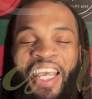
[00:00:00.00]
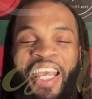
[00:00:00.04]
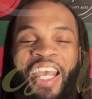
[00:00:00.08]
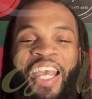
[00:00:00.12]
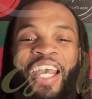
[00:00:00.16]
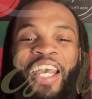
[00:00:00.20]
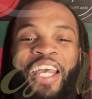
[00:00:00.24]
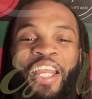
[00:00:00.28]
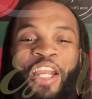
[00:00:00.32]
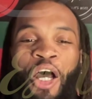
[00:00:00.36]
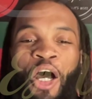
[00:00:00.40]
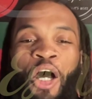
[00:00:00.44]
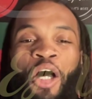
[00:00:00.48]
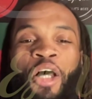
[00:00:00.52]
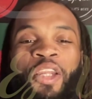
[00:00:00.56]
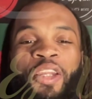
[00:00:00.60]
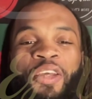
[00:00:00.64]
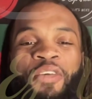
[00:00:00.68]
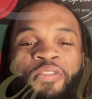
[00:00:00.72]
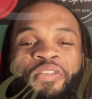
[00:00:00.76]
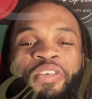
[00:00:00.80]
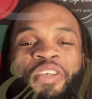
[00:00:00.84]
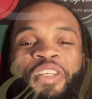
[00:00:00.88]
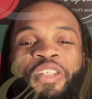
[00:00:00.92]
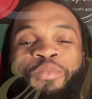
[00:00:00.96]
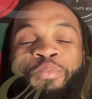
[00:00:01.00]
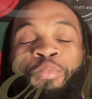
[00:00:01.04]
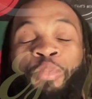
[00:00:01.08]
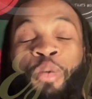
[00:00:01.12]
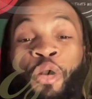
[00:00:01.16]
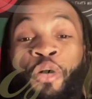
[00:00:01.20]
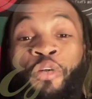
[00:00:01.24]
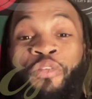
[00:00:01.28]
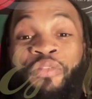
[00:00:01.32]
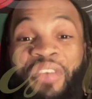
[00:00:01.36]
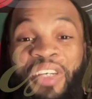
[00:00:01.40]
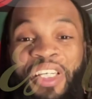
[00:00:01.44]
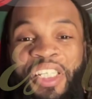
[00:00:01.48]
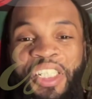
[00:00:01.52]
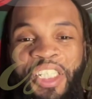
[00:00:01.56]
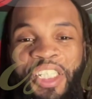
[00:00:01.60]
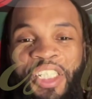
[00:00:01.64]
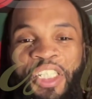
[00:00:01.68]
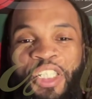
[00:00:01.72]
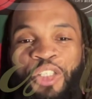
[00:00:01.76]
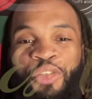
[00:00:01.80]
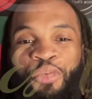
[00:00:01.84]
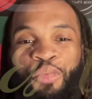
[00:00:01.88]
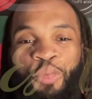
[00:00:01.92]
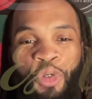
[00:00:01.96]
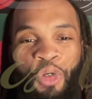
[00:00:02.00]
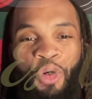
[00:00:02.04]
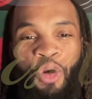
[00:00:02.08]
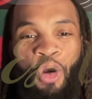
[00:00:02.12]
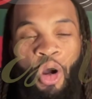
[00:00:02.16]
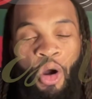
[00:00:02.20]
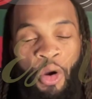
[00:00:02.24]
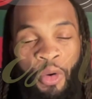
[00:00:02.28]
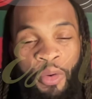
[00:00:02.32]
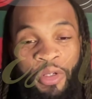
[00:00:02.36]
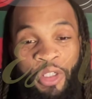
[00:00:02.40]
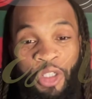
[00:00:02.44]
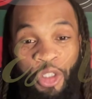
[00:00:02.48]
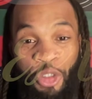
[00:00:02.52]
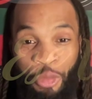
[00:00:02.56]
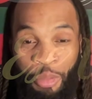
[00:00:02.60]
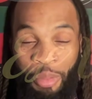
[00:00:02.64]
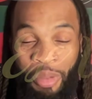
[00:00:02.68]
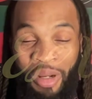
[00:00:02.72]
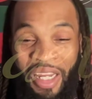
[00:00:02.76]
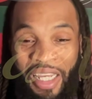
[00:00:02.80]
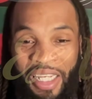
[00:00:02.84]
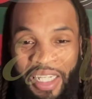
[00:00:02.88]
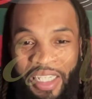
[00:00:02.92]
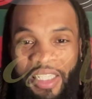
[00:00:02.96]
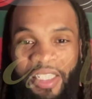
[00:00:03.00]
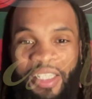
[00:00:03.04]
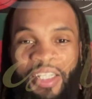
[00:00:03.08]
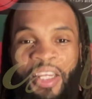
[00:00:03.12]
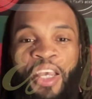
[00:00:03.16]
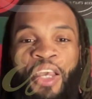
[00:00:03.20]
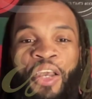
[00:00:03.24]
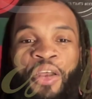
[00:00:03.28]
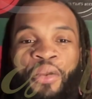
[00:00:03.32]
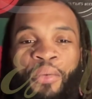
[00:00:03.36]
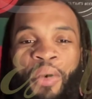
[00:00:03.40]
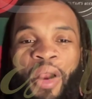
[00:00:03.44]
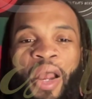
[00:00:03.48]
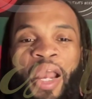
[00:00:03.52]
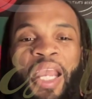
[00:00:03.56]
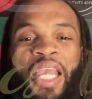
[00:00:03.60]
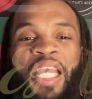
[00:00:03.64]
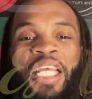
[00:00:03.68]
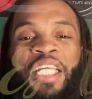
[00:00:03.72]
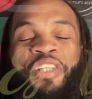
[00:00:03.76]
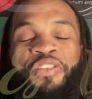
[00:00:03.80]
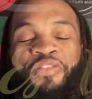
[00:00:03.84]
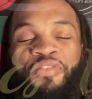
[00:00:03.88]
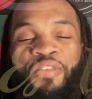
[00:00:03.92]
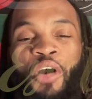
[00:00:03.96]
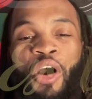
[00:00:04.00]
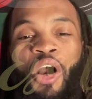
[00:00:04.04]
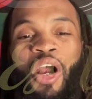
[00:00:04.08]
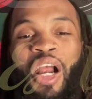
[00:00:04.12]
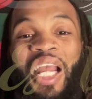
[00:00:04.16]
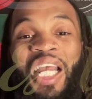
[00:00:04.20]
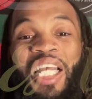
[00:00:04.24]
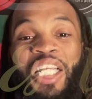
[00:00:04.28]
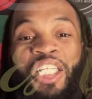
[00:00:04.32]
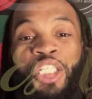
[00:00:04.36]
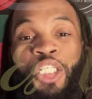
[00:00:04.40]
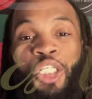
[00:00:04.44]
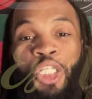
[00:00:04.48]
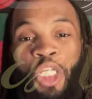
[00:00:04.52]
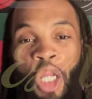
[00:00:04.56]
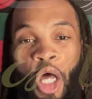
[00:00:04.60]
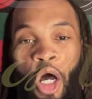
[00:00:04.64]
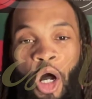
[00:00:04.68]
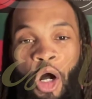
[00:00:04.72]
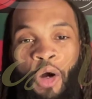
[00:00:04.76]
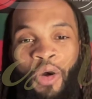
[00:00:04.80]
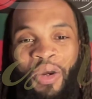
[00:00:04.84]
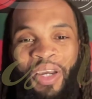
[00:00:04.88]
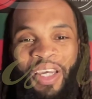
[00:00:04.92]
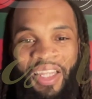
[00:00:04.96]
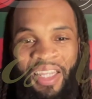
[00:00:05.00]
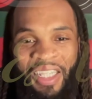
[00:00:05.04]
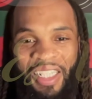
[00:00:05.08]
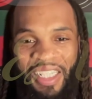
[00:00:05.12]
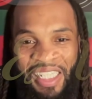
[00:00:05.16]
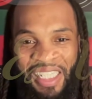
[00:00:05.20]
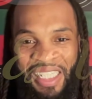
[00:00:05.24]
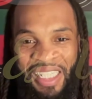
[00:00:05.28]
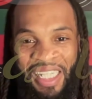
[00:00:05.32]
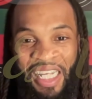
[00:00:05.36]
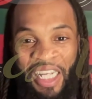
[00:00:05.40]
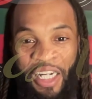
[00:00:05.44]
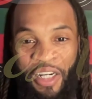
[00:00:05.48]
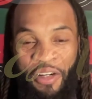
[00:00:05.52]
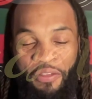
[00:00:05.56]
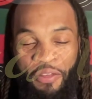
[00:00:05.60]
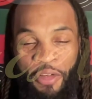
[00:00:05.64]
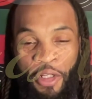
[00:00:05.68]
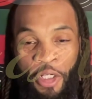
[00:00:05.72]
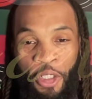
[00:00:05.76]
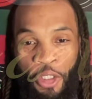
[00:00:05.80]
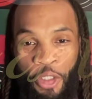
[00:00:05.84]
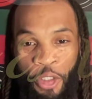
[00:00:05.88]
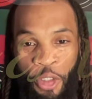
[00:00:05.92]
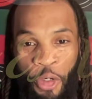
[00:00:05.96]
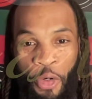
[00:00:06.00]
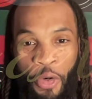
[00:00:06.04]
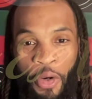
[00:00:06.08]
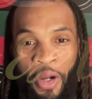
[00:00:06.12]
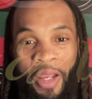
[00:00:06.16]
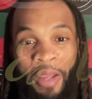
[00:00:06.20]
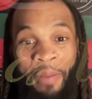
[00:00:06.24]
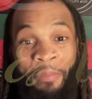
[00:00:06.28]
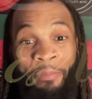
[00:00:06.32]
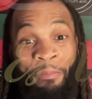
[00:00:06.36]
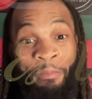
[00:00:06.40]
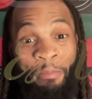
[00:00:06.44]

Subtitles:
and all of its provisions will go into place, right, as far as law in the state of Illinois.